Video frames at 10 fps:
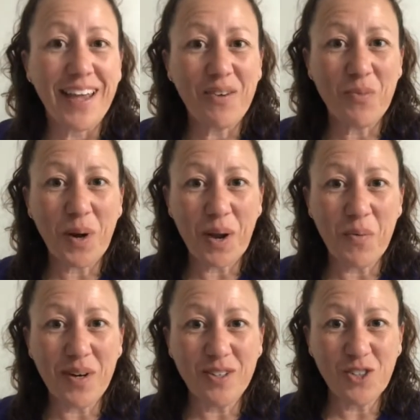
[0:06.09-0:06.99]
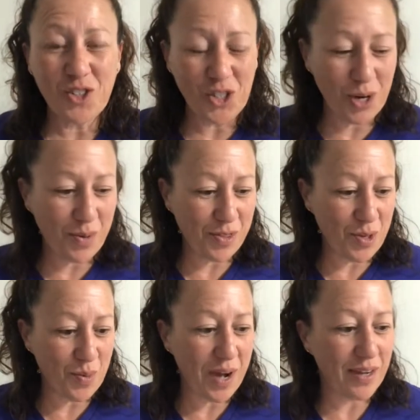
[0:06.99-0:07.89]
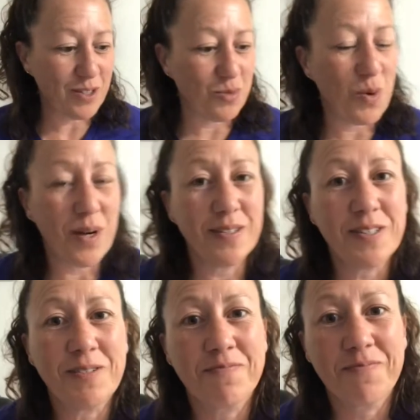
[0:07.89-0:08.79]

And what I wanted to share with you guys was